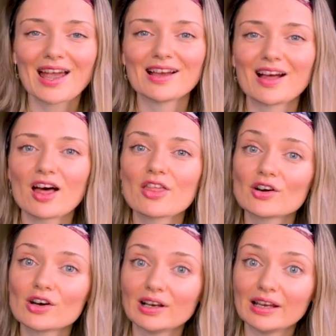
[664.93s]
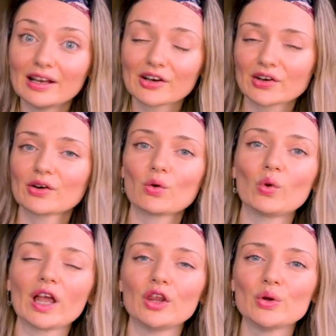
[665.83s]
Another linker
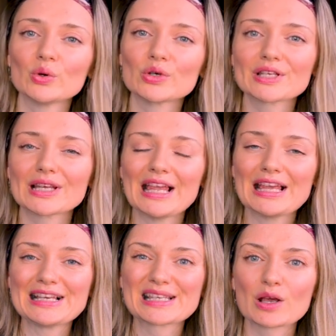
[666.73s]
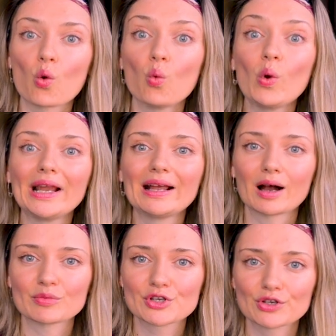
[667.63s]
we can use is when it
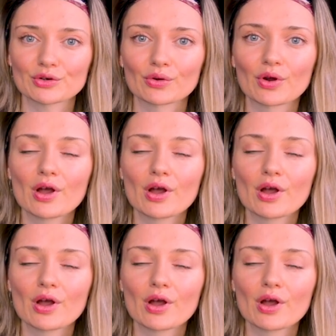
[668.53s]
comes to.